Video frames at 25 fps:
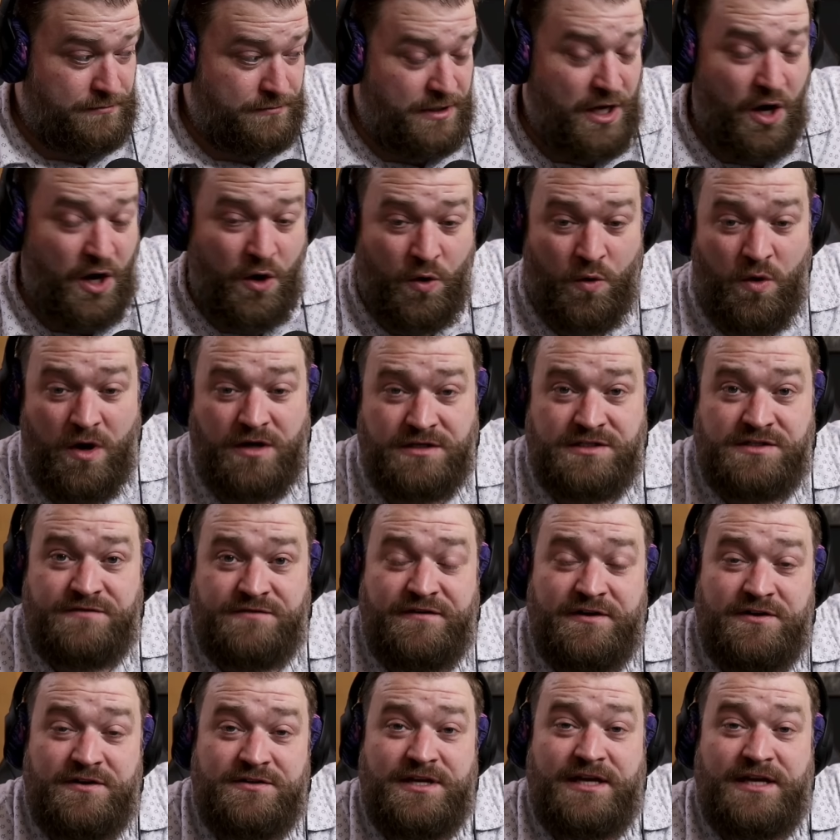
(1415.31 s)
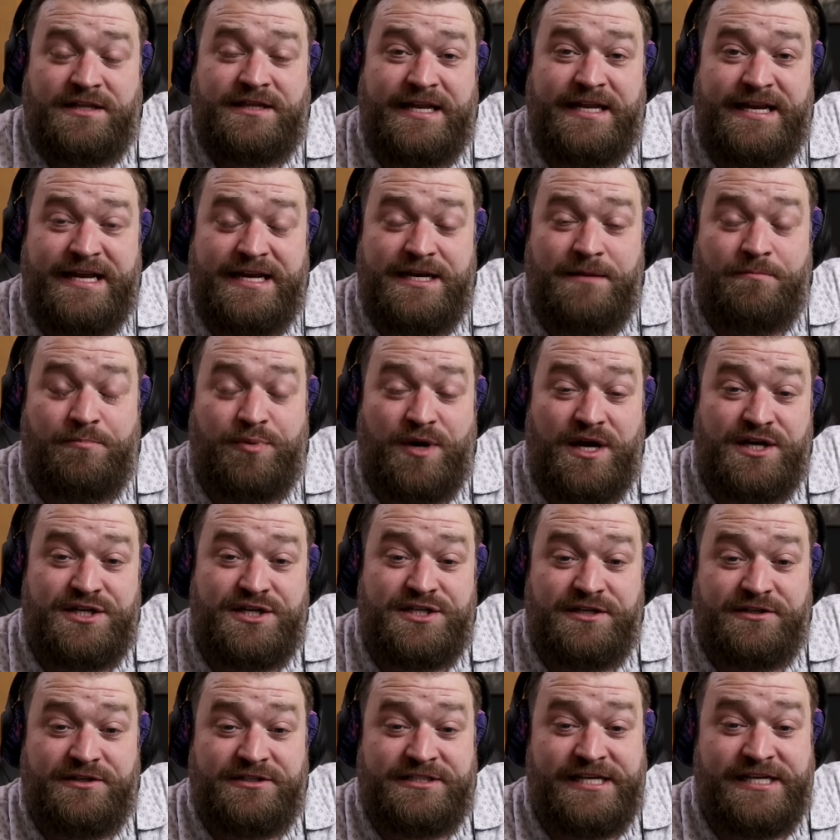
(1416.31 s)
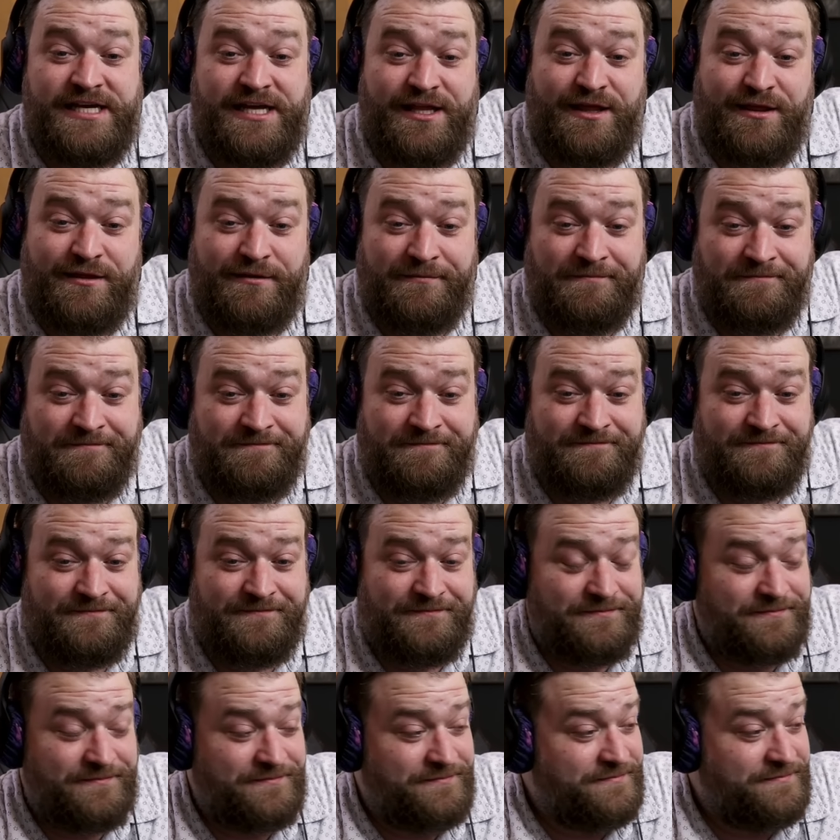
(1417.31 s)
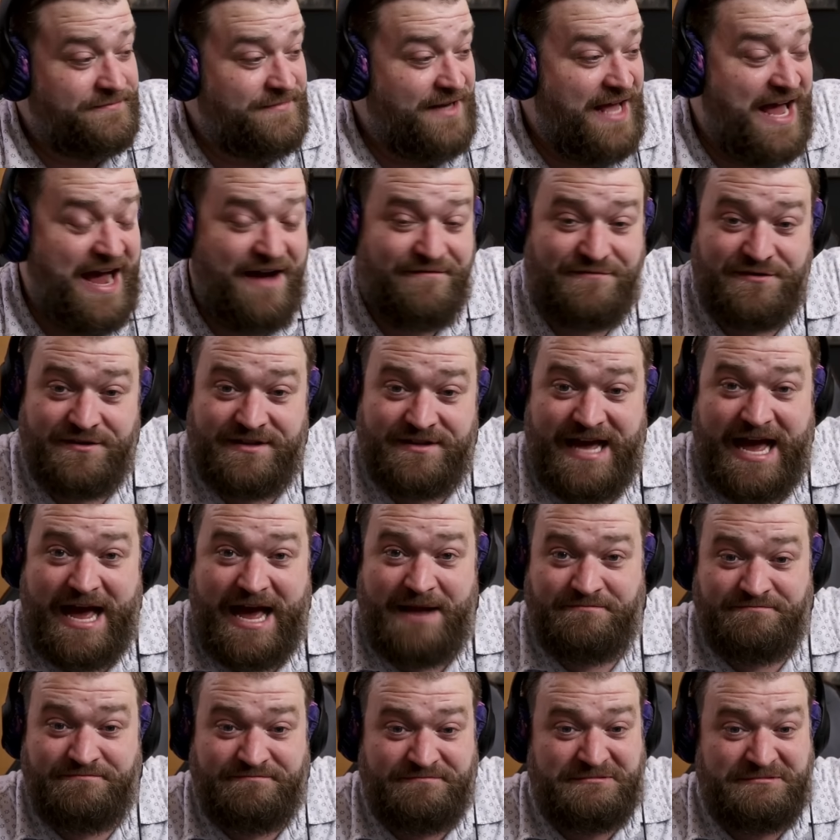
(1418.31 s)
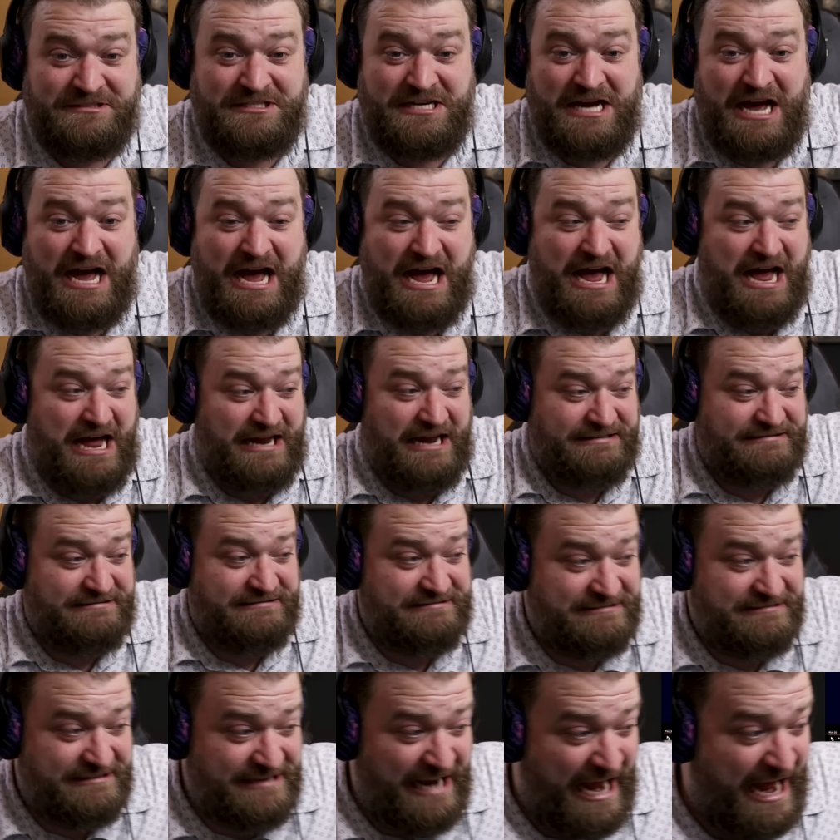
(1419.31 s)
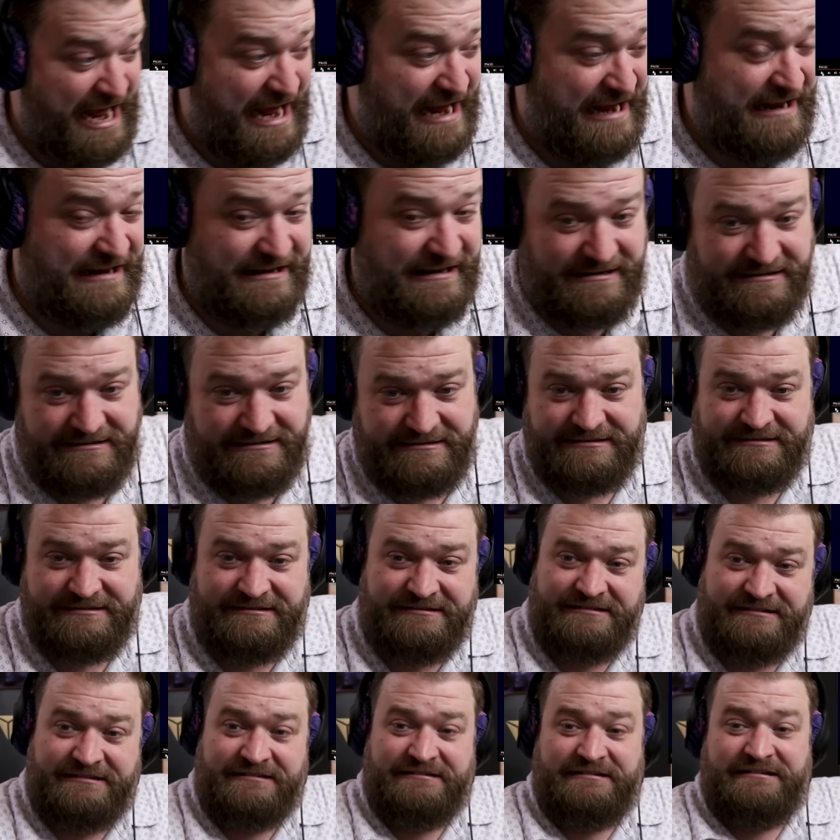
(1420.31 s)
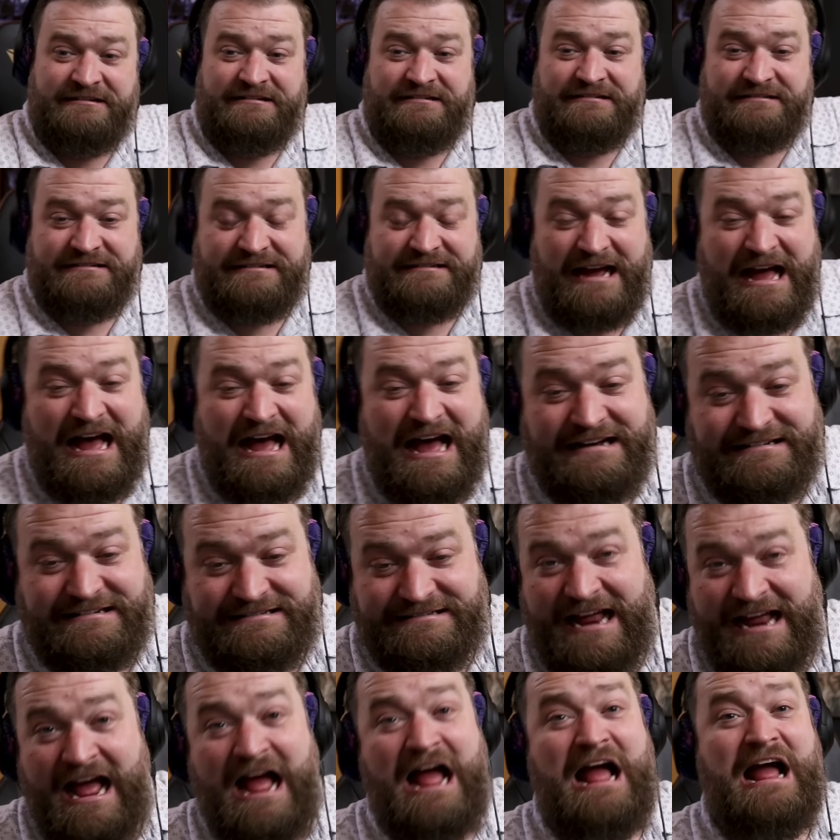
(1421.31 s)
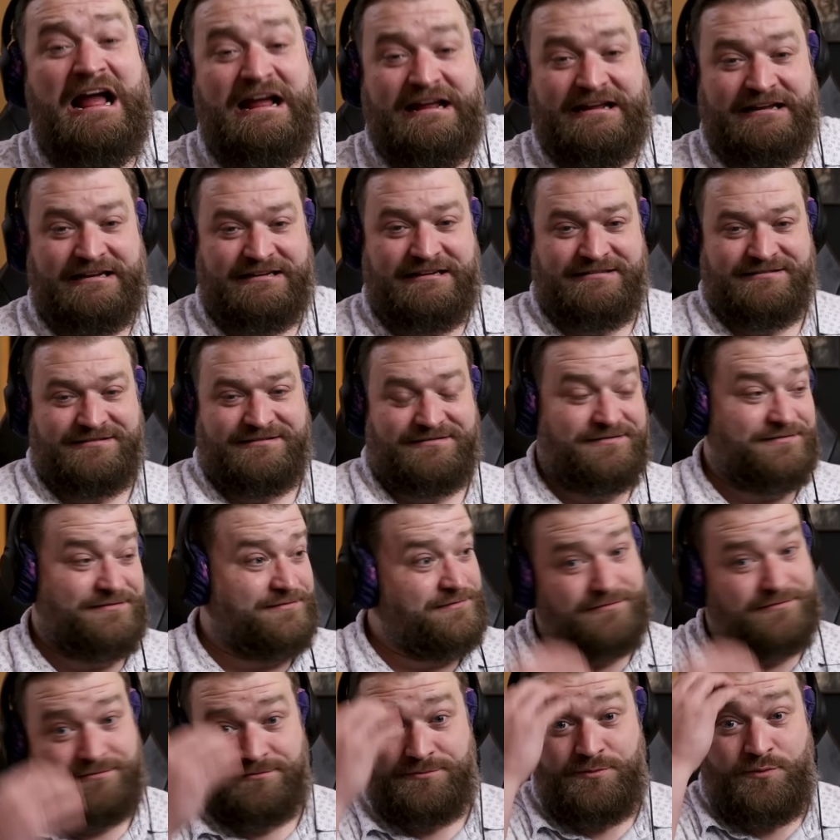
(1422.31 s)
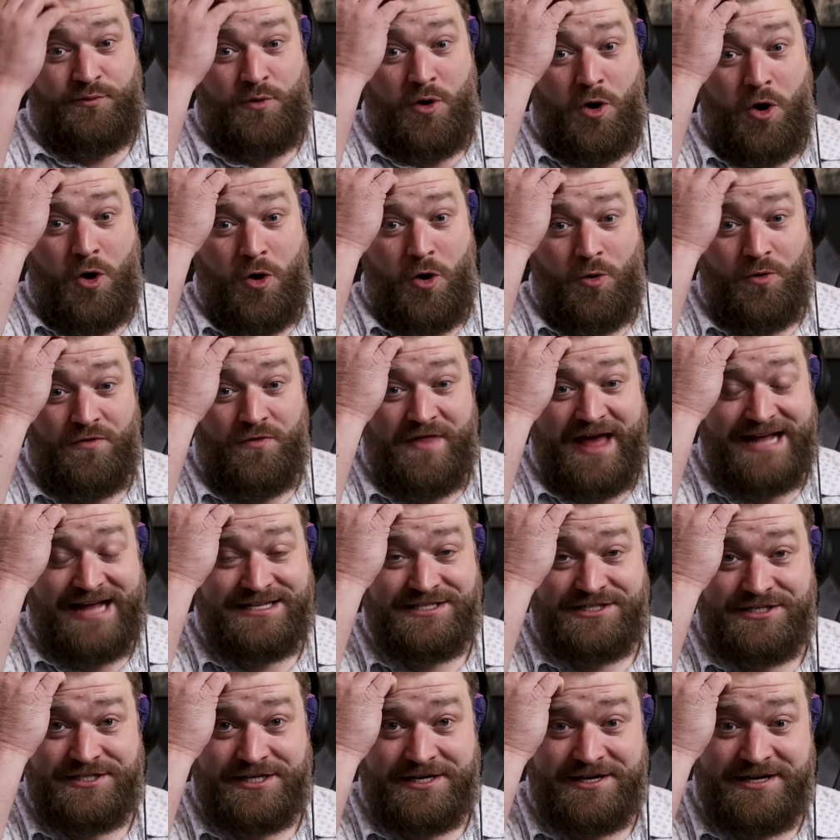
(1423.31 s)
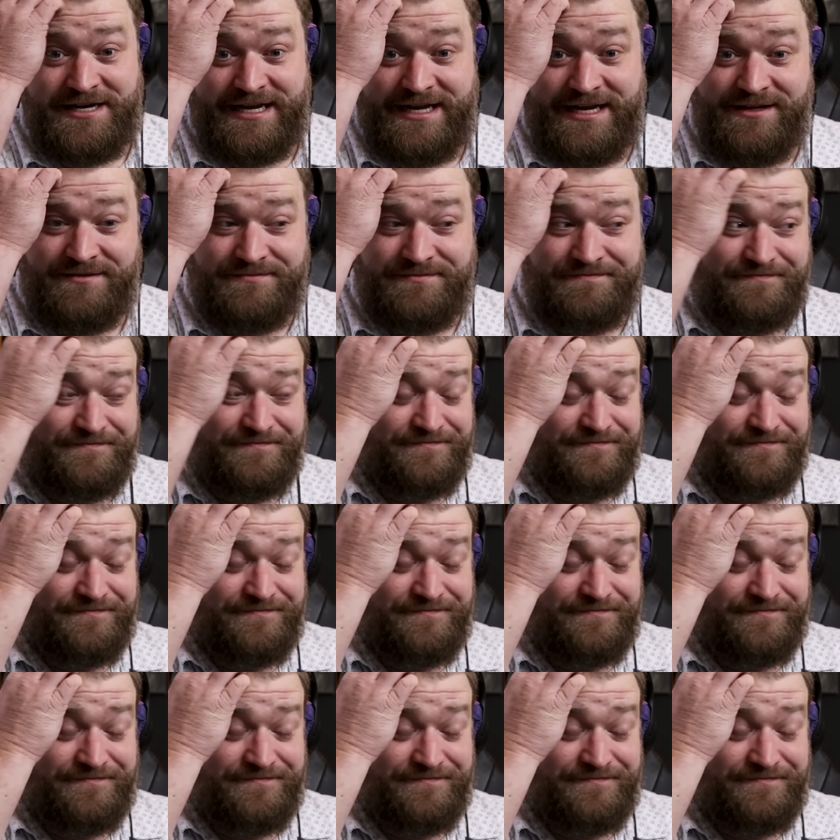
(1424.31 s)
Yeah, who else feels like they need to brush their teeth after that? God dang. God dang. Whew, that's dirty.